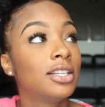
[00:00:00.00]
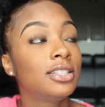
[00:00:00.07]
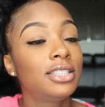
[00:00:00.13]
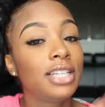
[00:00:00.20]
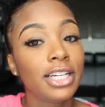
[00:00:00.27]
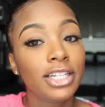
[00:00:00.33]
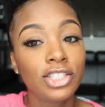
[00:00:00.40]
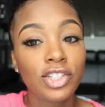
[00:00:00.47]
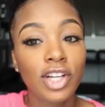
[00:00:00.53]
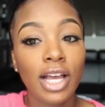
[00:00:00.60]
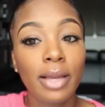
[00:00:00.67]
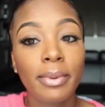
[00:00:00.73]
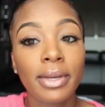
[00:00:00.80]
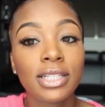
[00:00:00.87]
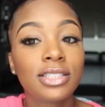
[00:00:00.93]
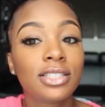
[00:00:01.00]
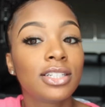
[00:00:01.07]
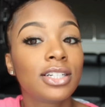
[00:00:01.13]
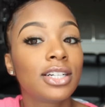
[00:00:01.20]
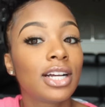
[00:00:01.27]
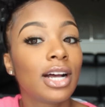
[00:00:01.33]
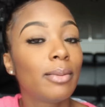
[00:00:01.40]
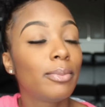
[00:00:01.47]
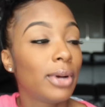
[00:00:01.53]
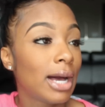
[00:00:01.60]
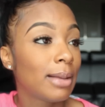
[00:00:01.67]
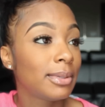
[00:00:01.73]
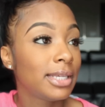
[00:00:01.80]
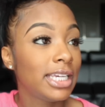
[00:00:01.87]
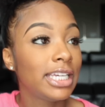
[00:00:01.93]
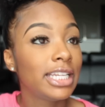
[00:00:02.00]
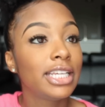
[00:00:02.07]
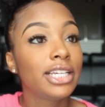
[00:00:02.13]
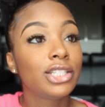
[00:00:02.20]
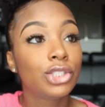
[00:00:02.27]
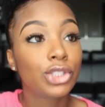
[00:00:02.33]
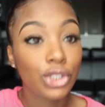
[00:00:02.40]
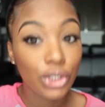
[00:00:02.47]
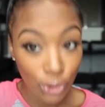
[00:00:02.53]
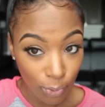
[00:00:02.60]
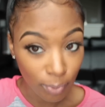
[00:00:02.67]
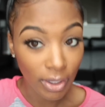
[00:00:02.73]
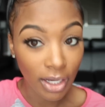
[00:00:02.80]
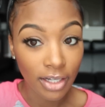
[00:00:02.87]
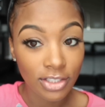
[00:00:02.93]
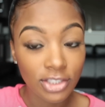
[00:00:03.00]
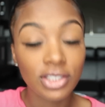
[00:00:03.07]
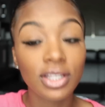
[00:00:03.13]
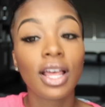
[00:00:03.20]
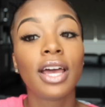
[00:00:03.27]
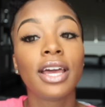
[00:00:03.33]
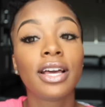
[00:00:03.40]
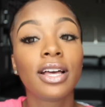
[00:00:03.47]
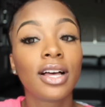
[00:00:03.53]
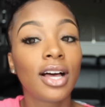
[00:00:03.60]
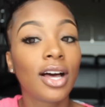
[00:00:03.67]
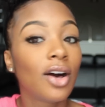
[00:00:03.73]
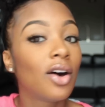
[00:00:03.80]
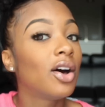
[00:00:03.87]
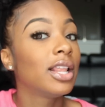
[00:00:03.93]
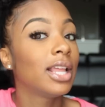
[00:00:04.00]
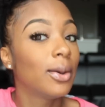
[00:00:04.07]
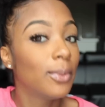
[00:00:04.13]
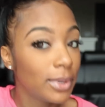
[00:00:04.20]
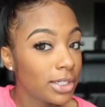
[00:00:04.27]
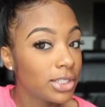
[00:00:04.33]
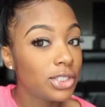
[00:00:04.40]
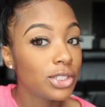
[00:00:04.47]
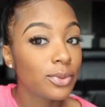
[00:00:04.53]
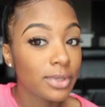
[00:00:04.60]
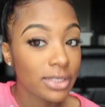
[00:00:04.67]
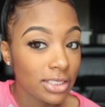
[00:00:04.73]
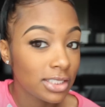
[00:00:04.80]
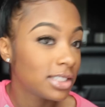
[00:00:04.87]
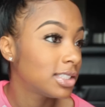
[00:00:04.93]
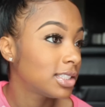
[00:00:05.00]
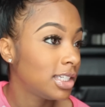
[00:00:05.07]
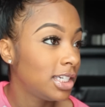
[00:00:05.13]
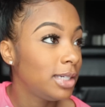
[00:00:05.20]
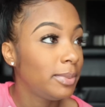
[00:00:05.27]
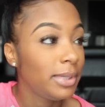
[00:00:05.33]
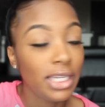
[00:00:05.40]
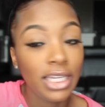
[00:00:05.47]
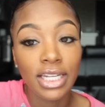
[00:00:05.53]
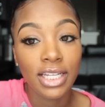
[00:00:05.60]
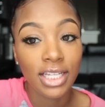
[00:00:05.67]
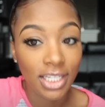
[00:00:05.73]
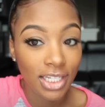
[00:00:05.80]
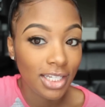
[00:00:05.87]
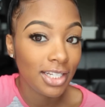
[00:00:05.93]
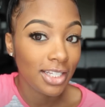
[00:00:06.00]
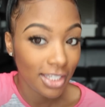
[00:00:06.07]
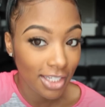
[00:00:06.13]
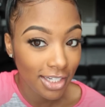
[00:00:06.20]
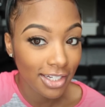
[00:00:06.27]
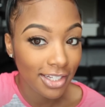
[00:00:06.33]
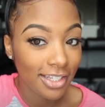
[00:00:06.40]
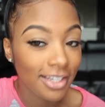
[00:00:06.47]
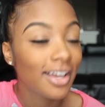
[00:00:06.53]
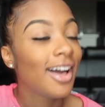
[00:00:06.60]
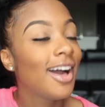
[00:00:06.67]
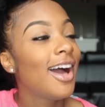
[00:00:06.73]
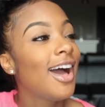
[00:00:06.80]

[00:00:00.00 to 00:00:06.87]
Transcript: Second trimester, I'm probably eating too much. Like all I want to do is just keep eating.